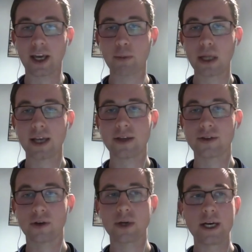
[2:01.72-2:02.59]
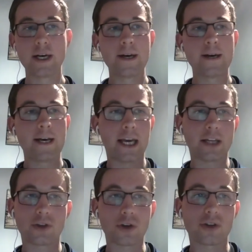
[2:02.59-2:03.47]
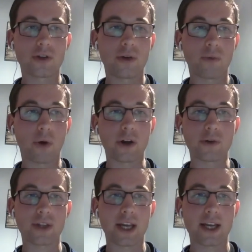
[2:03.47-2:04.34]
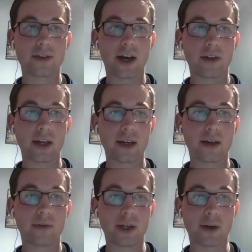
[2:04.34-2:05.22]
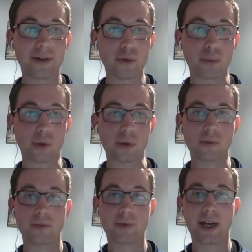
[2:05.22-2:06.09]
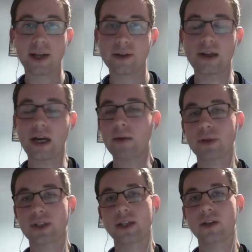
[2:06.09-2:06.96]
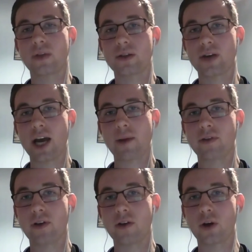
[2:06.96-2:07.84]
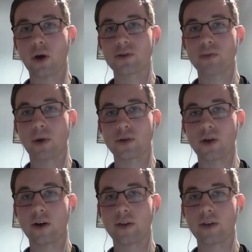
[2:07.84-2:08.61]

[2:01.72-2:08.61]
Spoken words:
place. So it's just one of those things that I think, Liverpool 99% of the time have got it spot on.